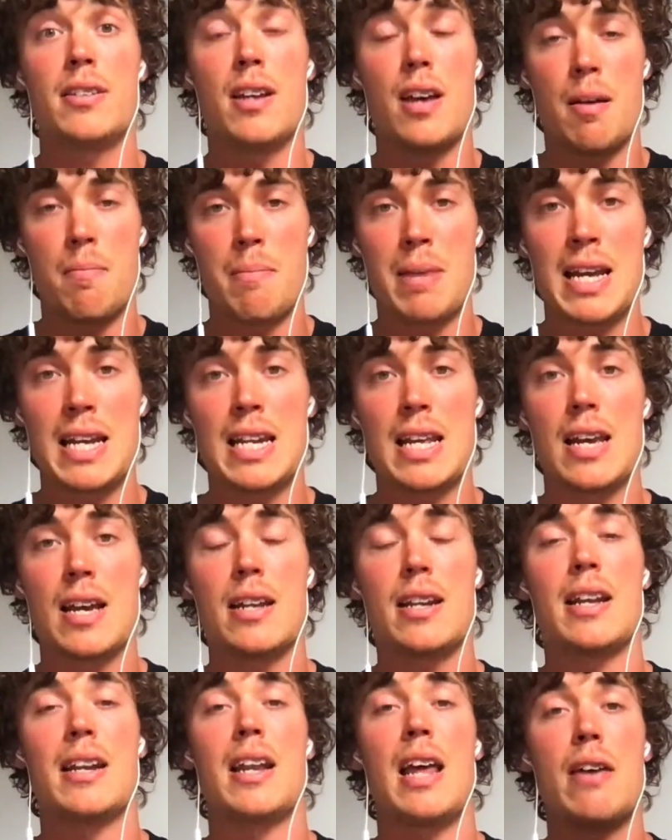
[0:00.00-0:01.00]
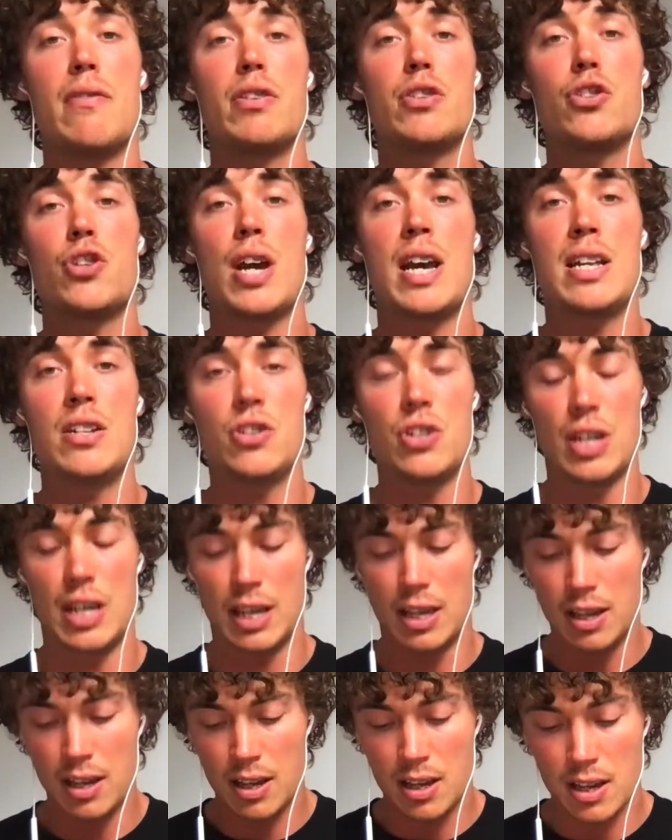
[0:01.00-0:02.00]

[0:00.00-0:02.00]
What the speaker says: immediate, and ever-changing